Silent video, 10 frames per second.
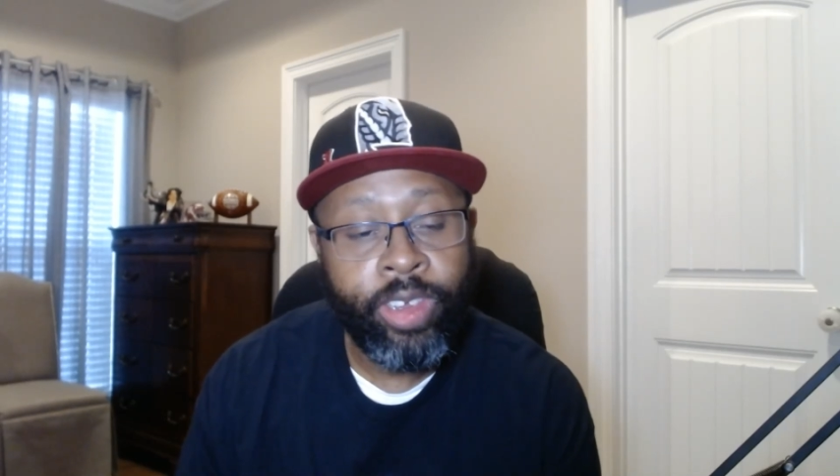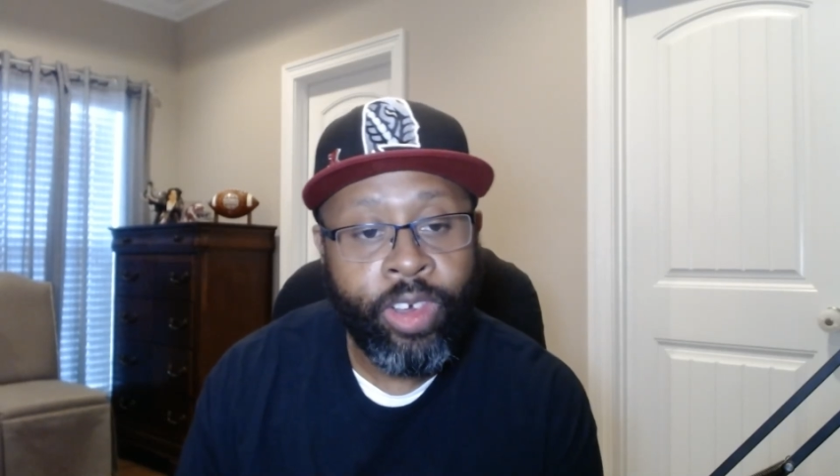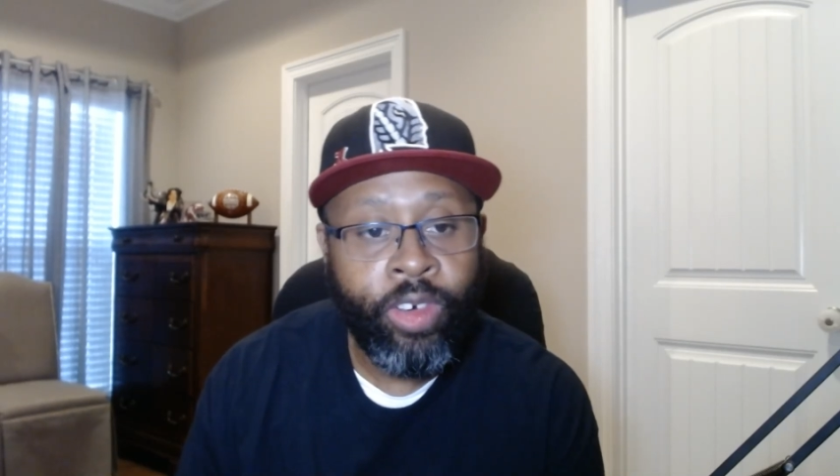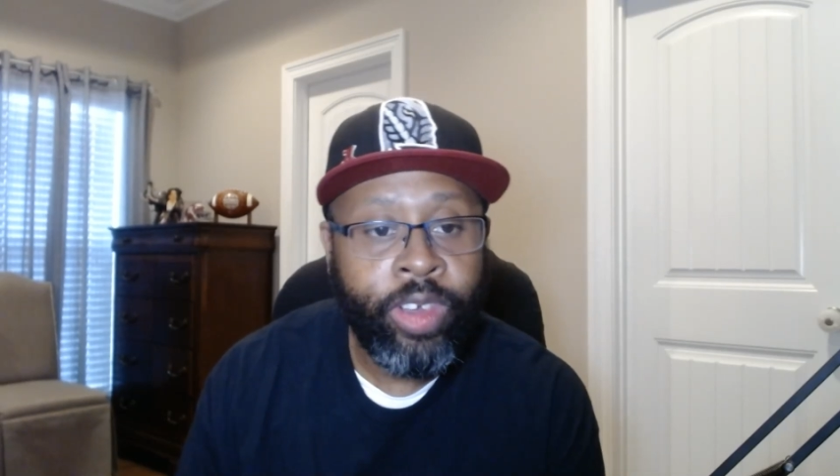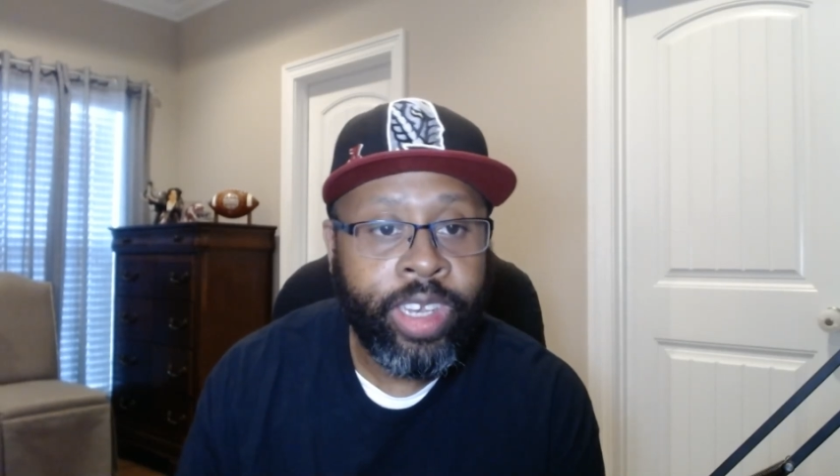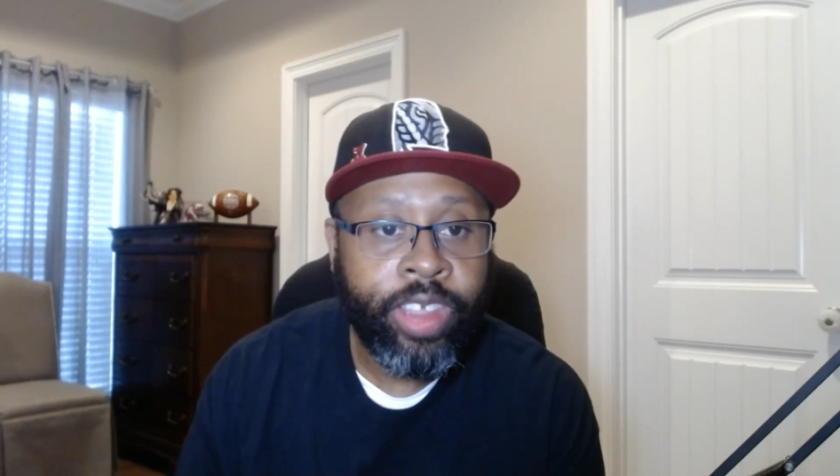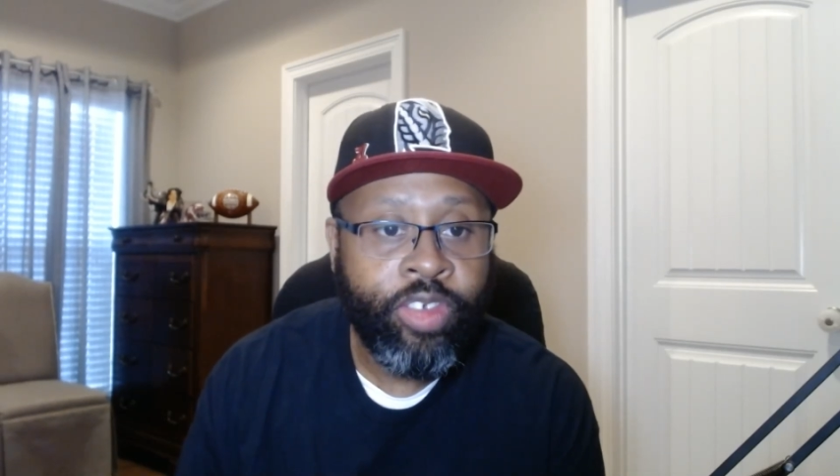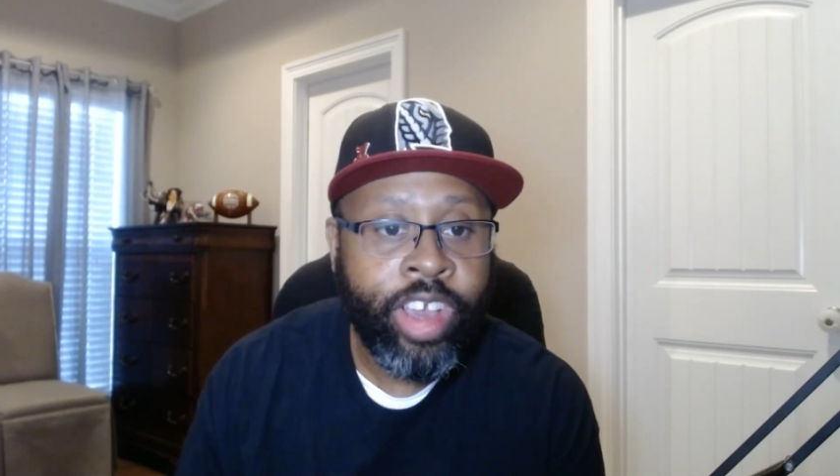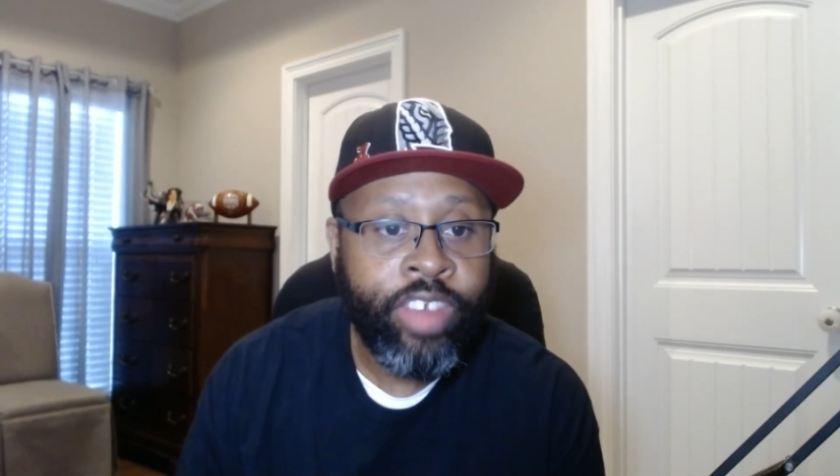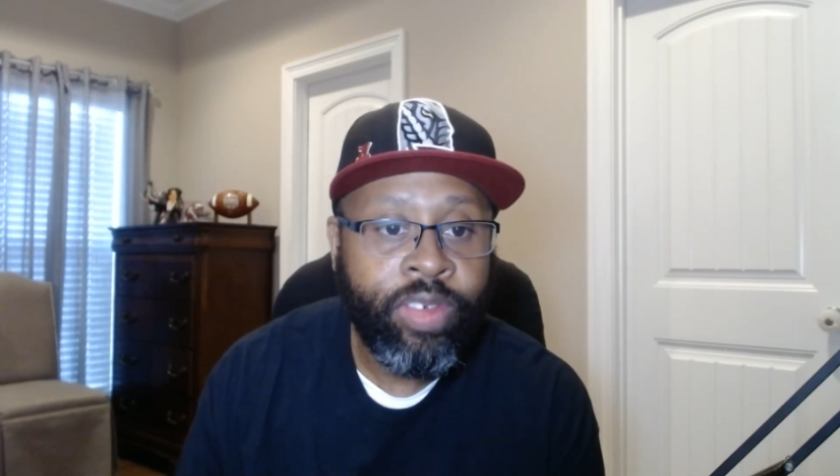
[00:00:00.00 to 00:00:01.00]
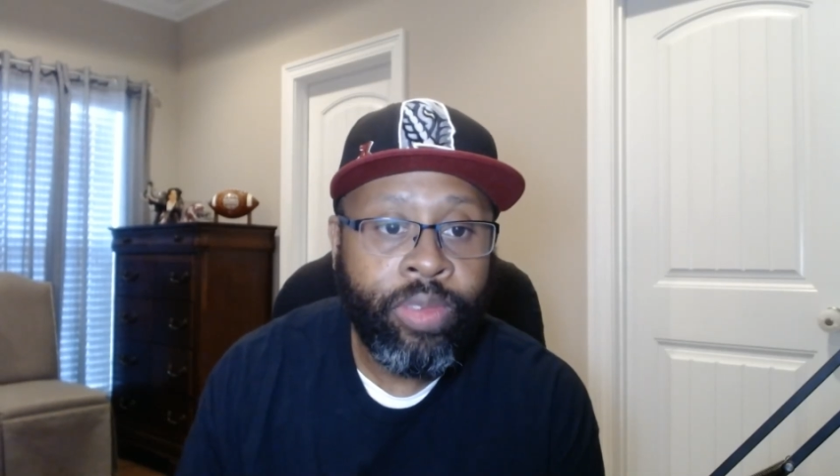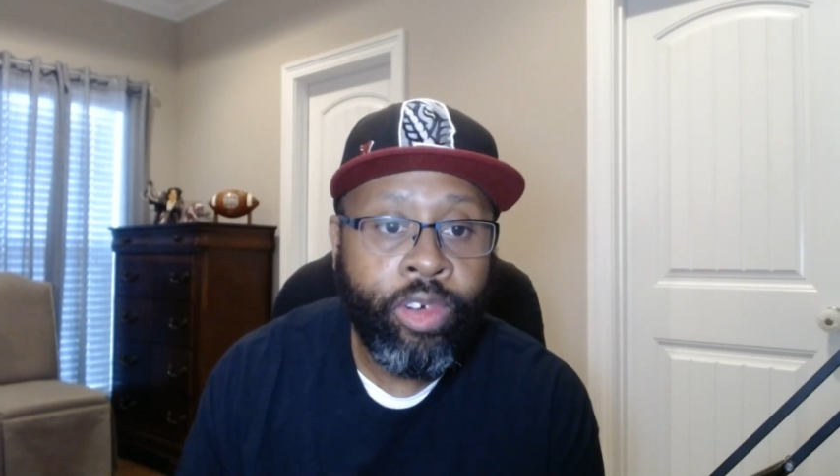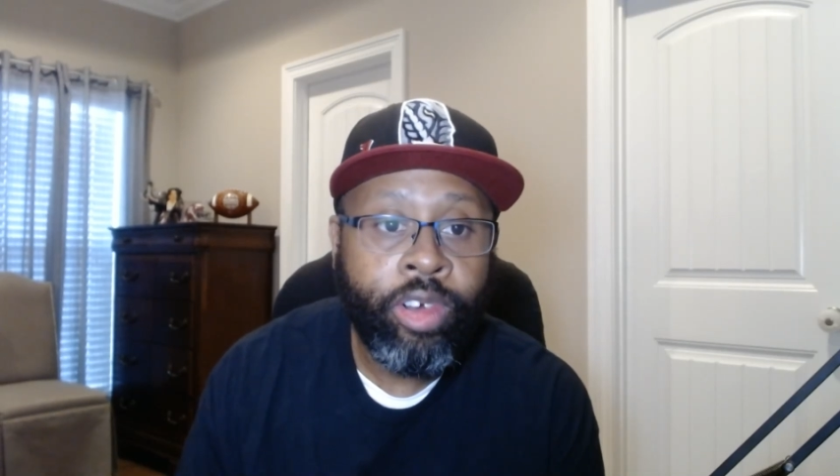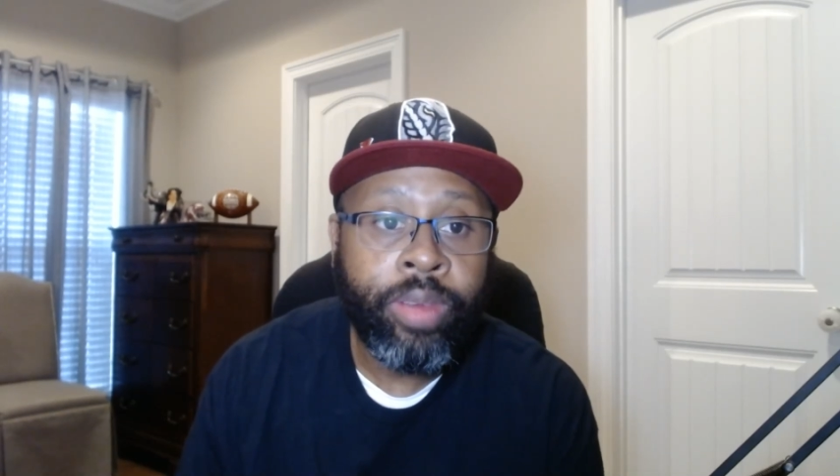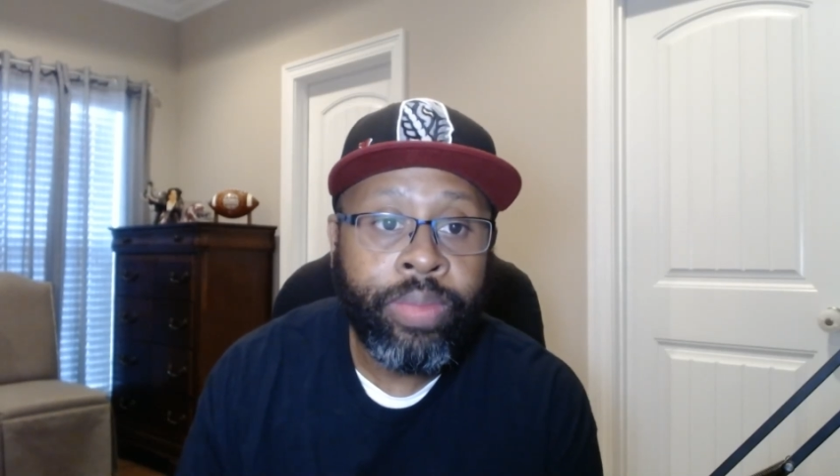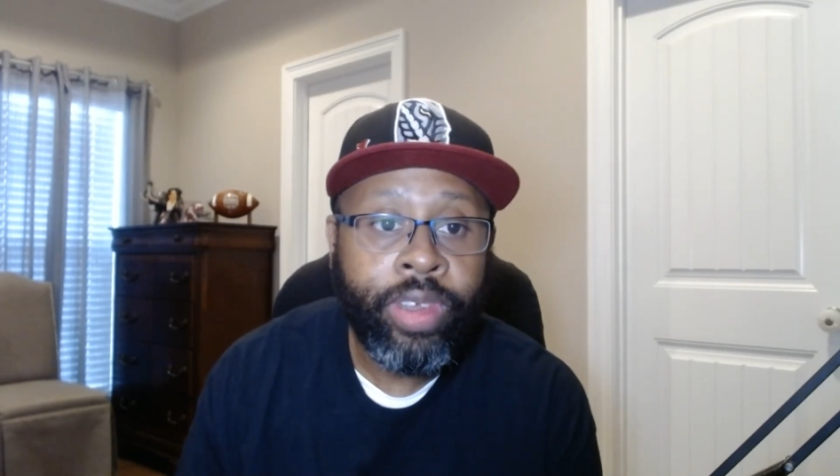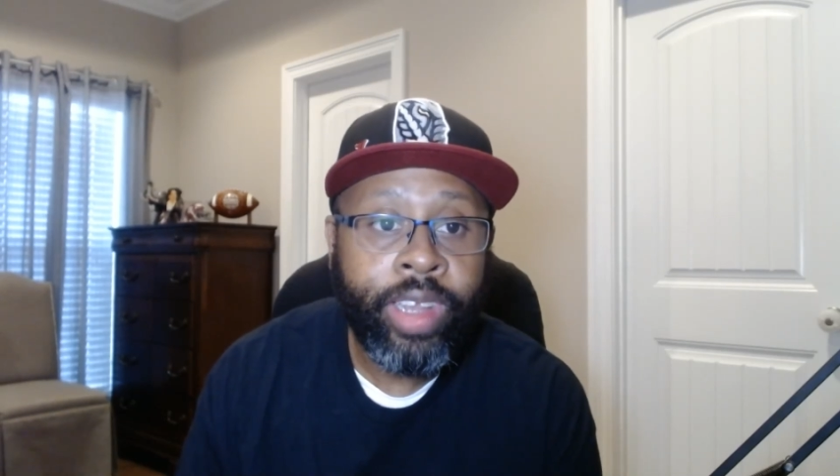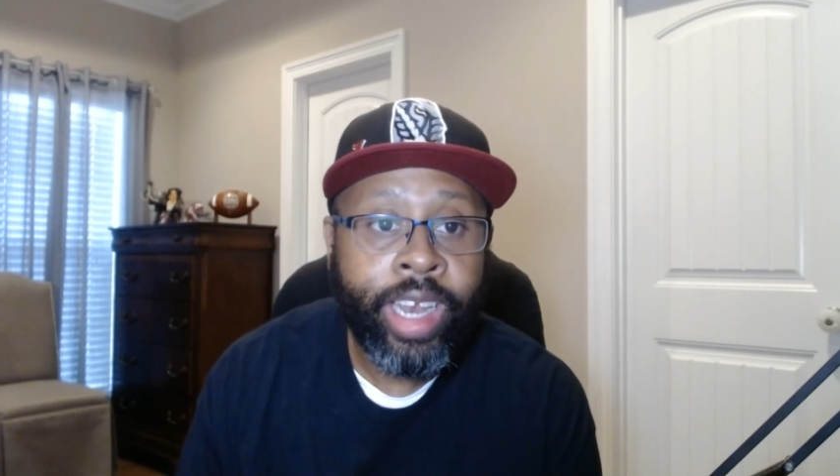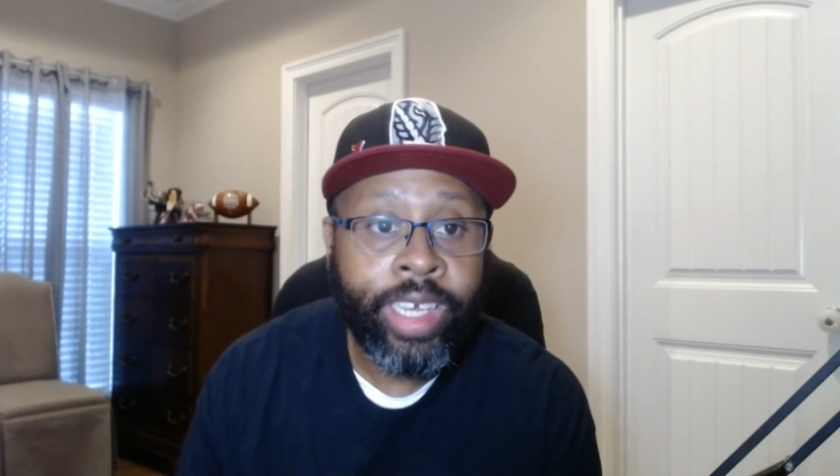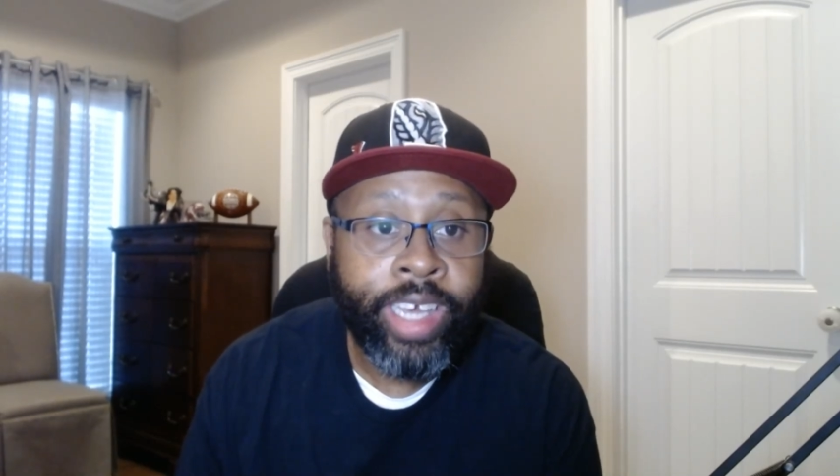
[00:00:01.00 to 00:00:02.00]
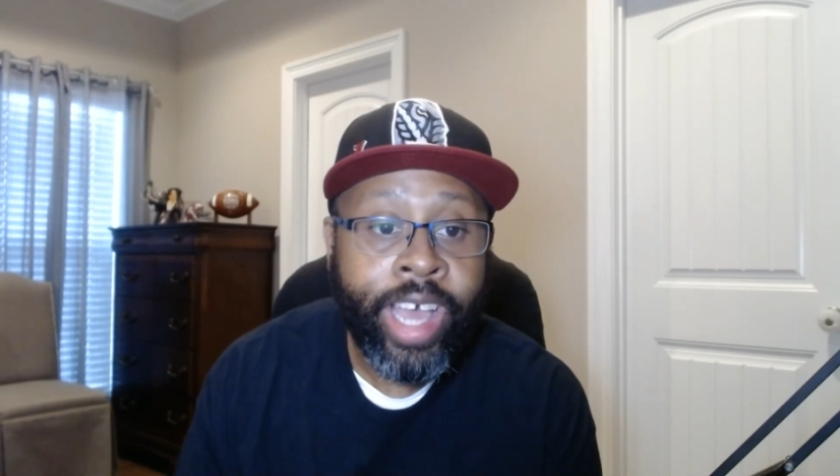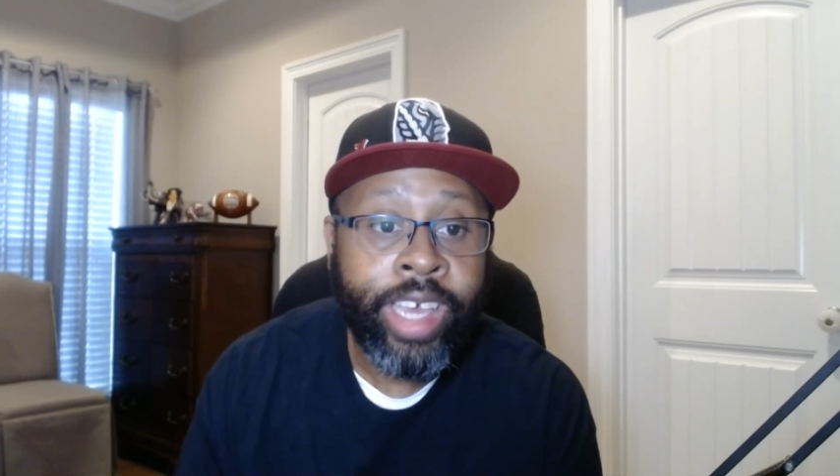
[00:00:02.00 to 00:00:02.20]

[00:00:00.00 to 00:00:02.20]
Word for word: go in the transfer portal and pull out a guy,